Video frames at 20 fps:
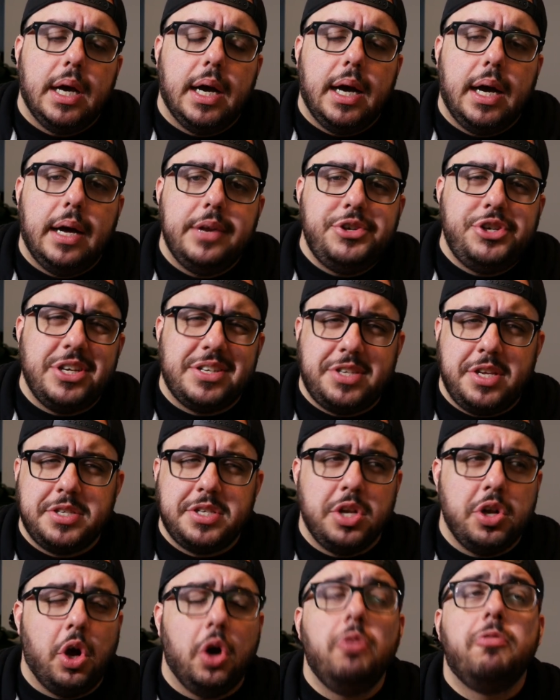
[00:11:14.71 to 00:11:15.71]
uh, just
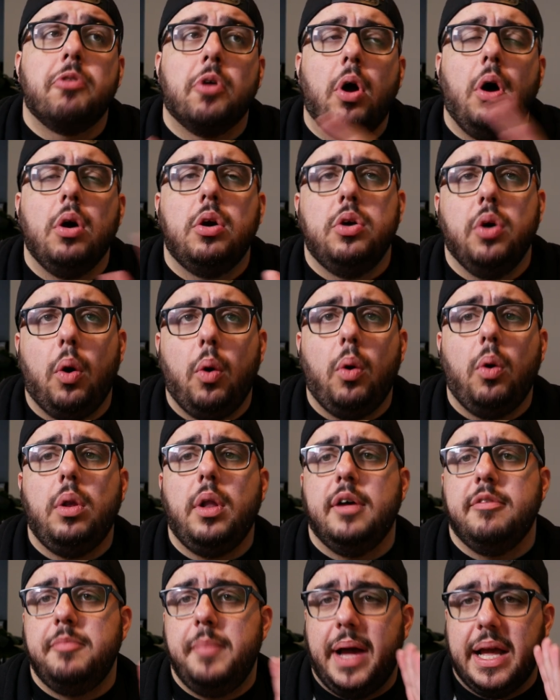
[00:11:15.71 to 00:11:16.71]
as an overall
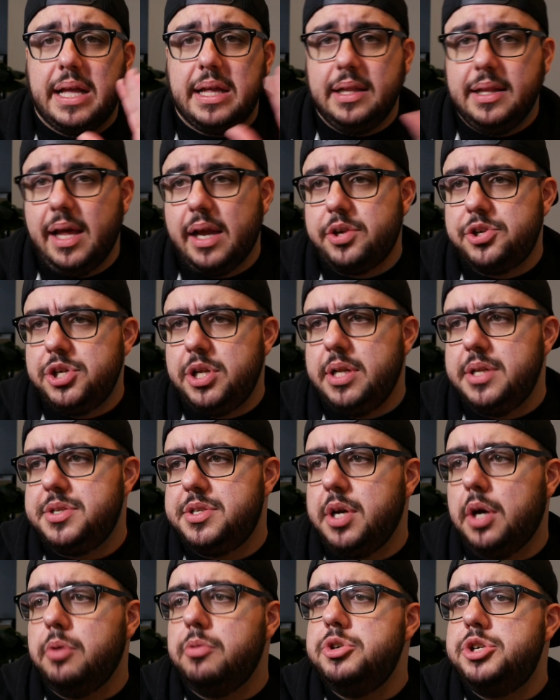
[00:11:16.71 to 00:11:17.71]
goal of my collection and
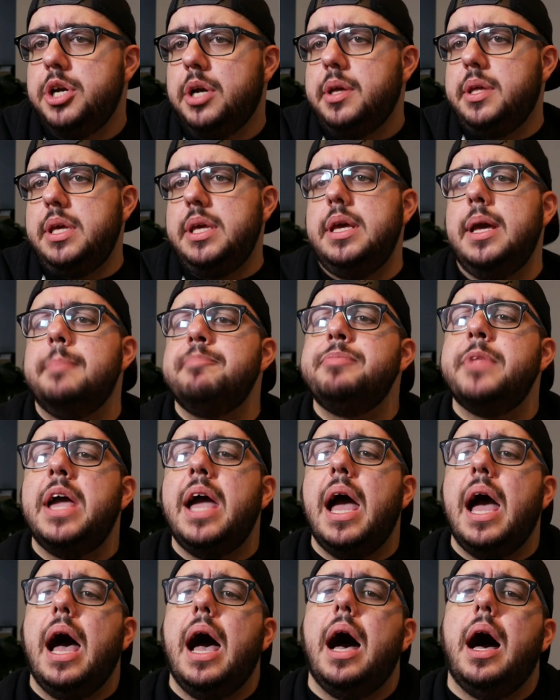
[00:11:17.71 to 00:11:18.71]
Tone Junkie,
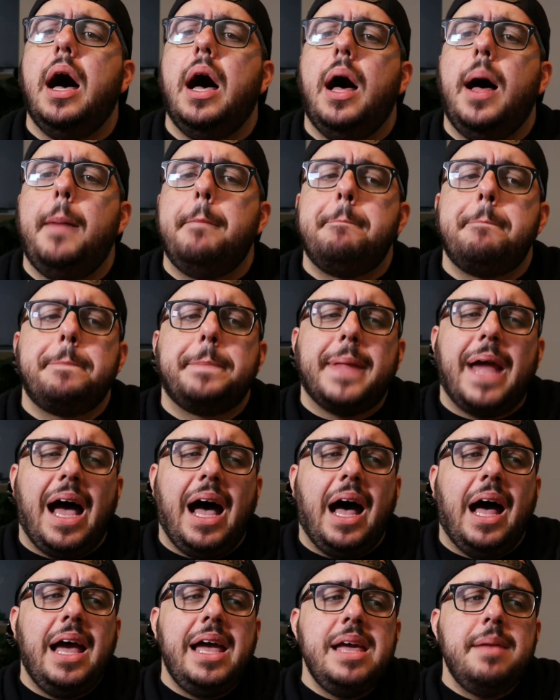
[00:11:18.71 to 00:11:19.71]
um,
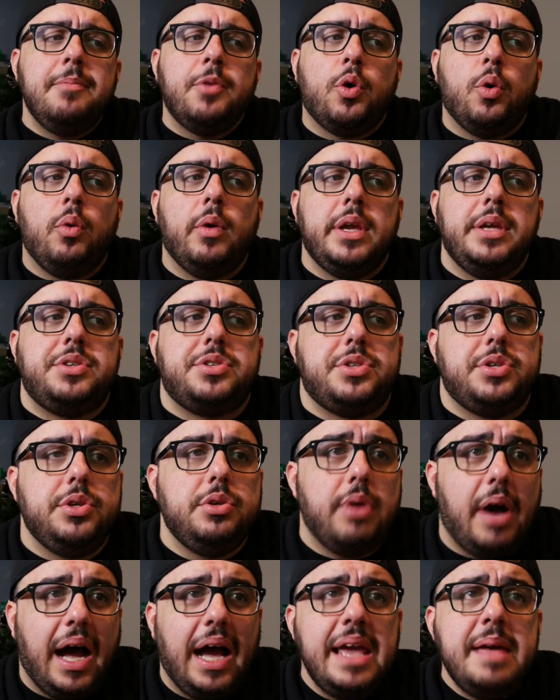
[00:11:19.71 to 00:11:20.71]
I am going
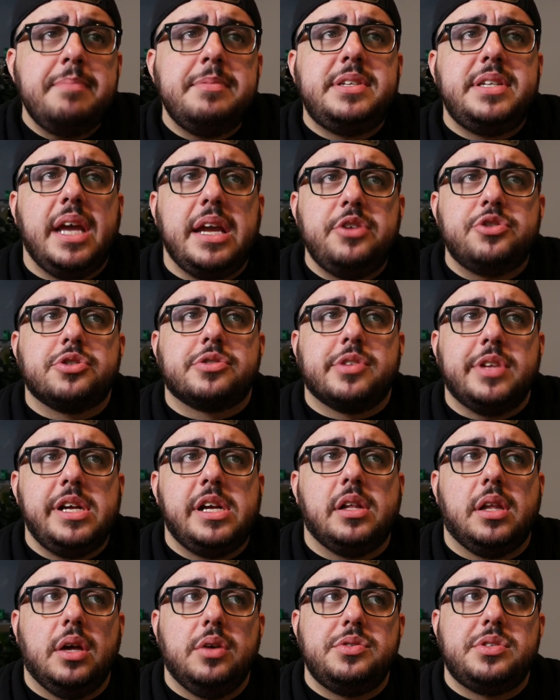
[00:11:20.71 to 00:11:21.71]
to, I am dangerously
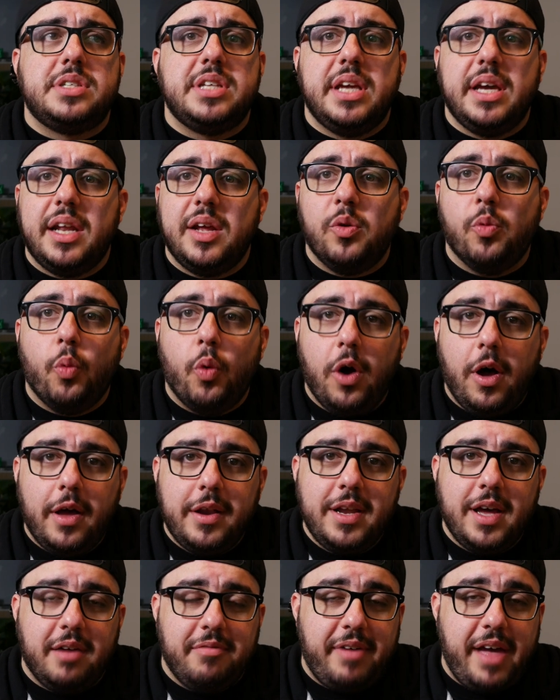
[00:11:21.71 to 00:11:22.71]
close to getting
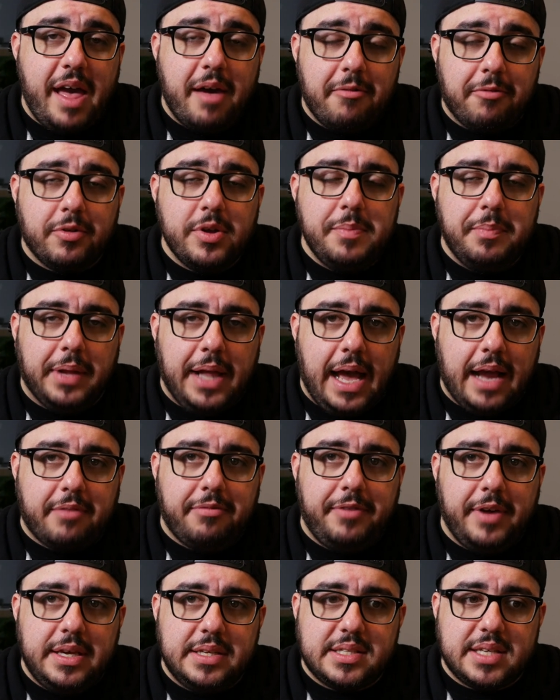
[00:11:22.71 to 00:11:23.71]
one of every
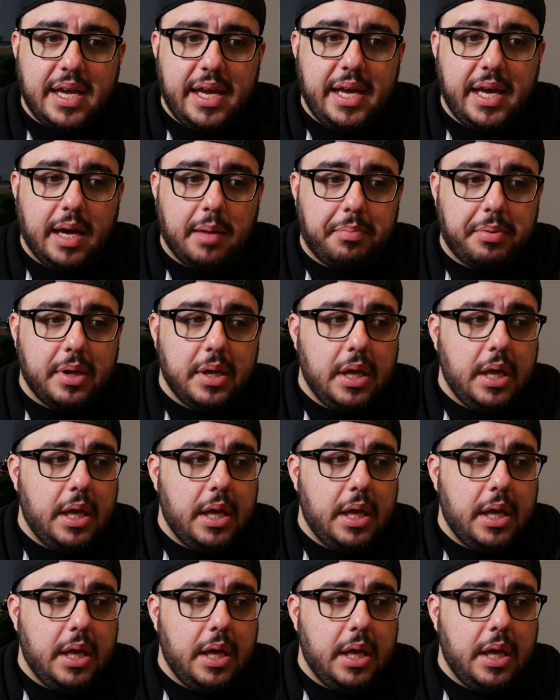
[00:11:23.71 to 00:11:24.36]
blackface amp.